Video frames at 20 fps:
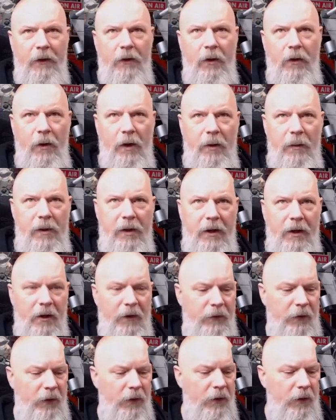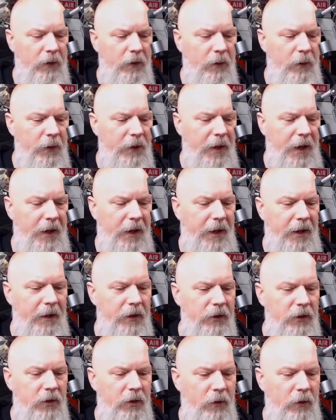so you want to be careful with that edge.